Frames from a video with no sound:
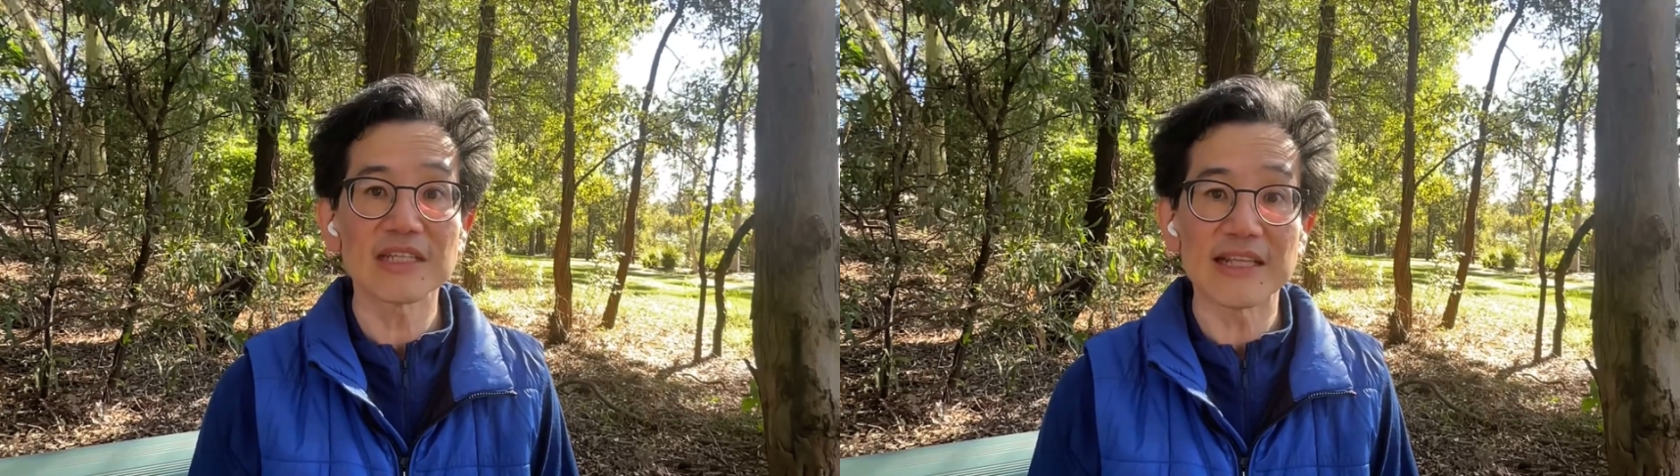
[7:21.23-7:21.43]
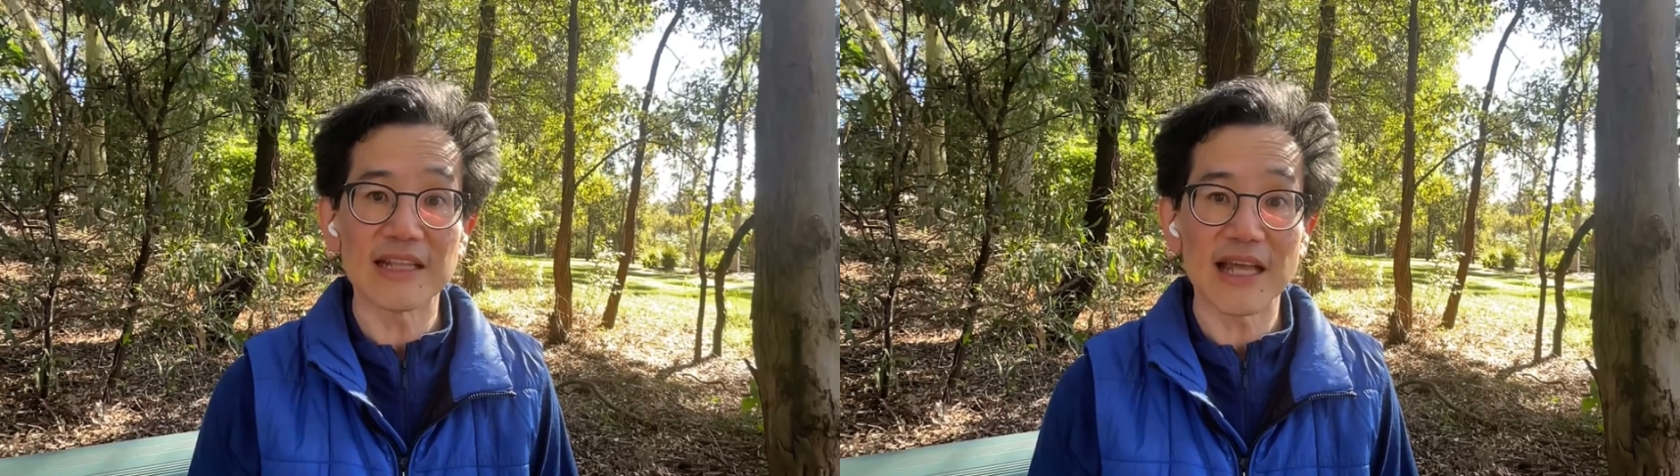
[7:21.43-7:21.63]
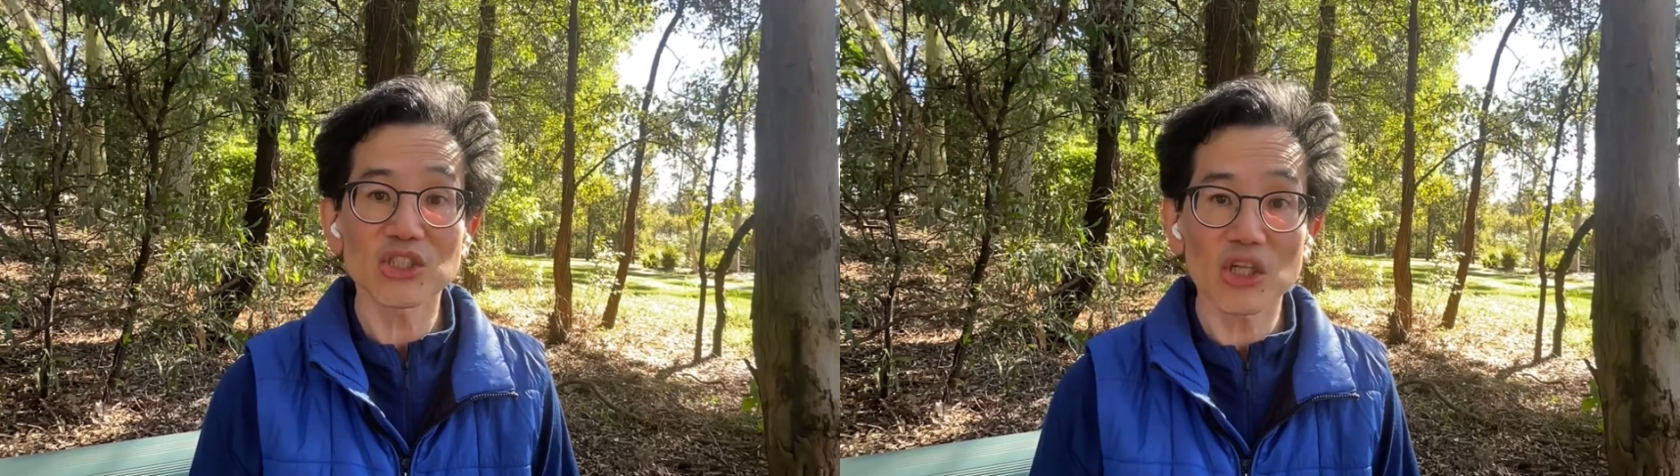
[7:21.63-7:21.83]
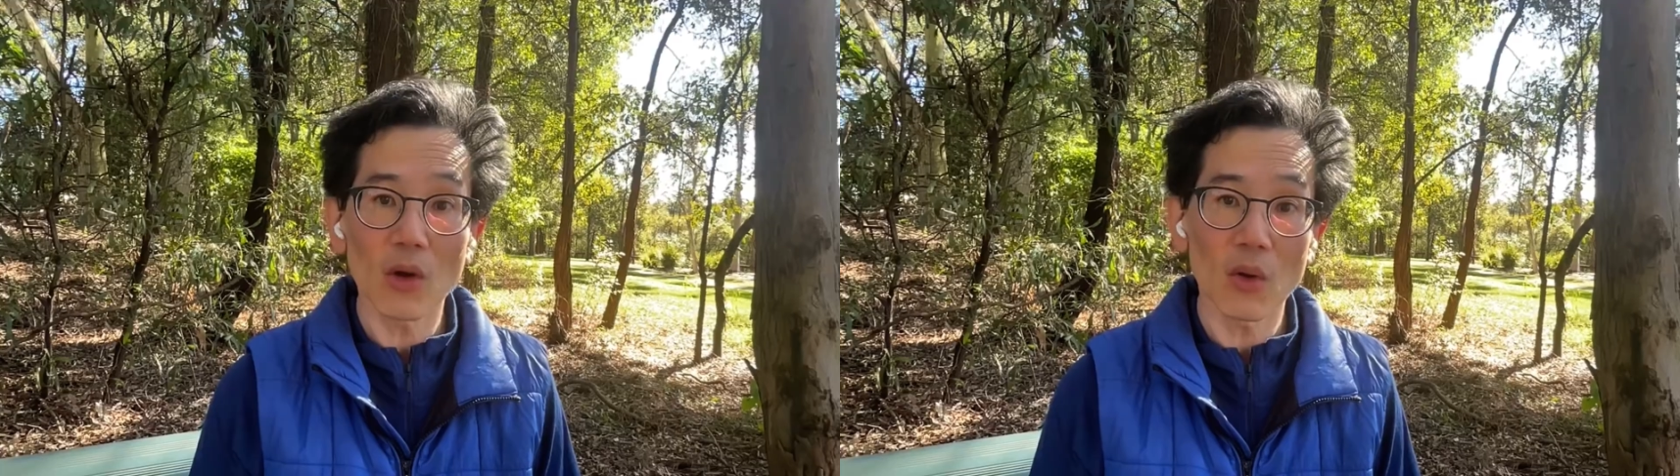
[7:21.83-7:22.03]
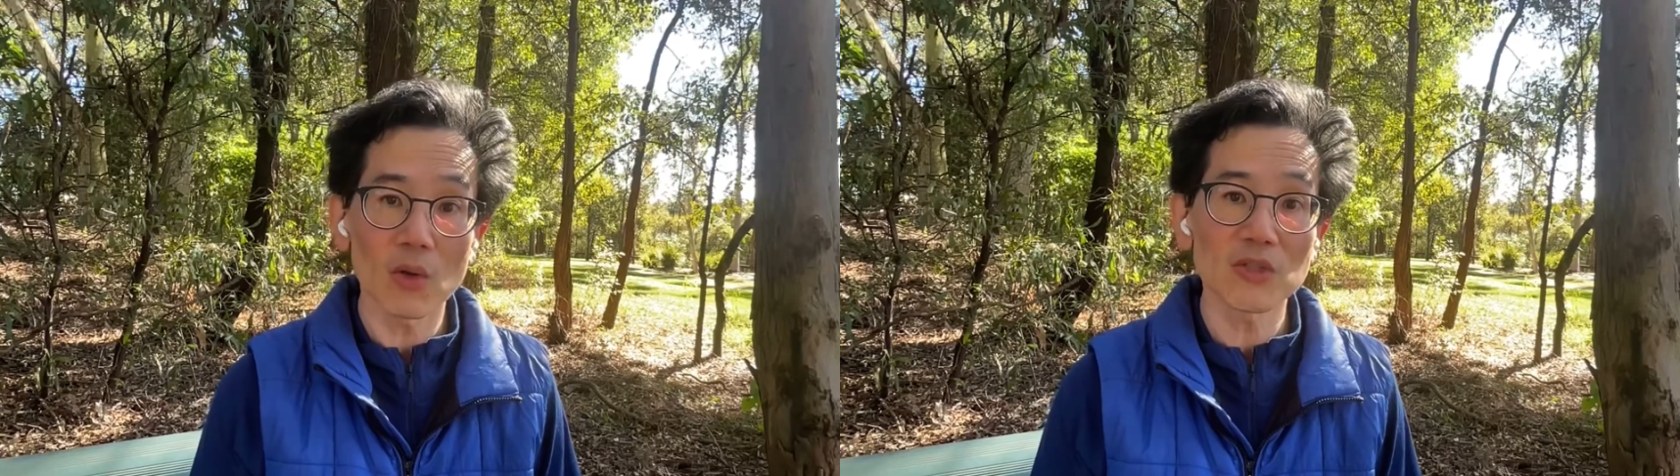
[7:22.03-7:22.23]
in lecture
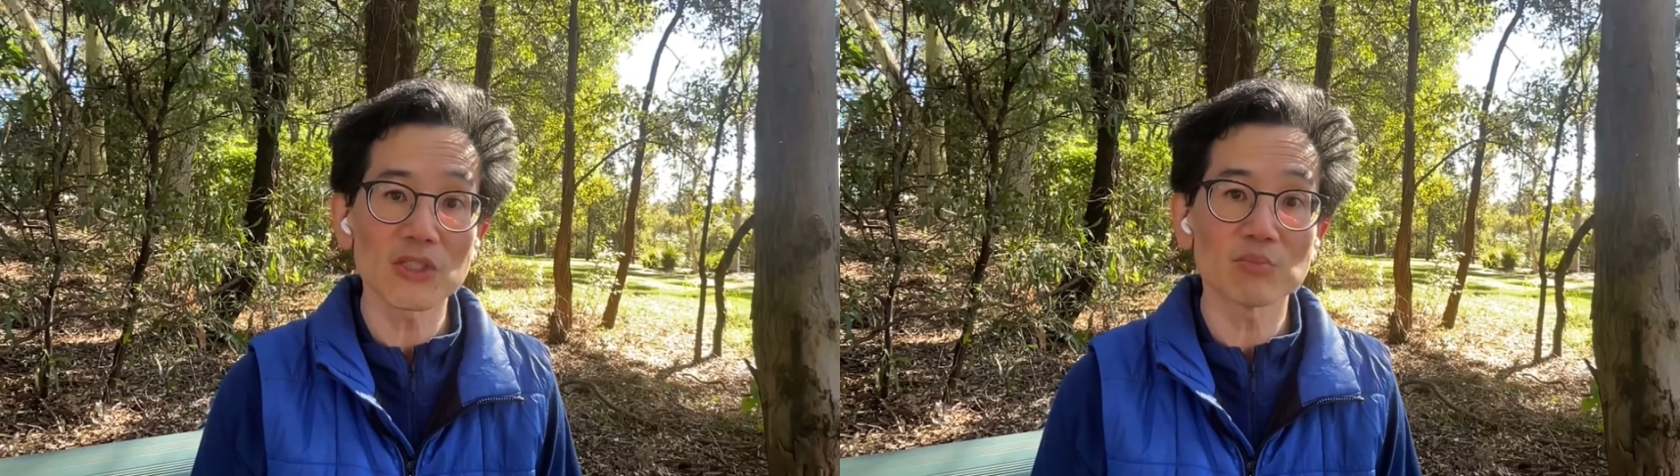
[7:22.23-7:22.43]
halls,